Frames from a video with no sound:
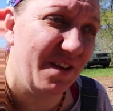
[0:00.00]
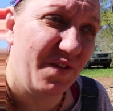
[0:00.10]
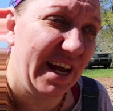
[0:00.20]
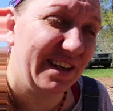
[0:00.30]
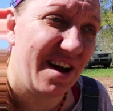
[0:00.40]
an
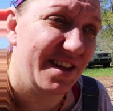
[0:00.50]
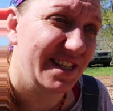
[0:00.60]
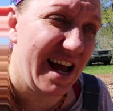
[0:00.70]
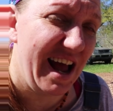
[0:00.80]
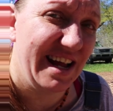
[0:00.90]
effect on the
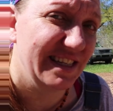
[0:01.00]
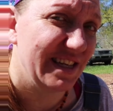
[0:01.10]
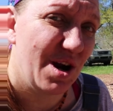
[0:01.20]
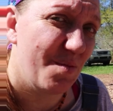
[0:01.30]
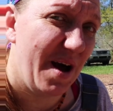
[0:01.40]

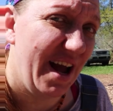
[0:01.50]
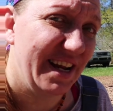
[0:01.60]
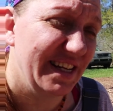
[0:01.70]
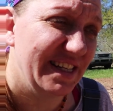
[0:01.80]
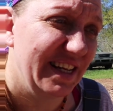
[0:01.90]
tides and our
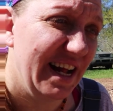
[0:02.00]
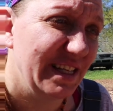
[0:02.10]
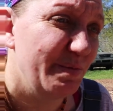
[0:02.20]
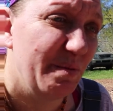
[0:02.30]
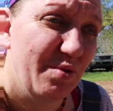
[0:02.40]
bodies, and
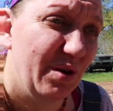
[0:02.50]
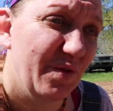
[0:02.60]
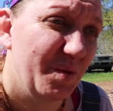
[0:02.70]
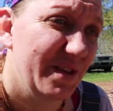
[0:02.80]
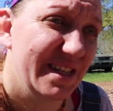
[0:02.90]
that's been
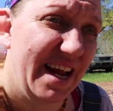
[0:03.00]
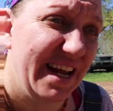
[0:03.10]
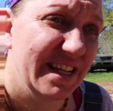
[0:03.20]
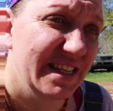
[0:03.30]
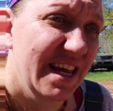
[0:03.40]
proven with
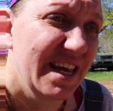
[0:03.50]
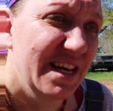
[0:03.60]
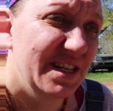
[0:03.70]
science.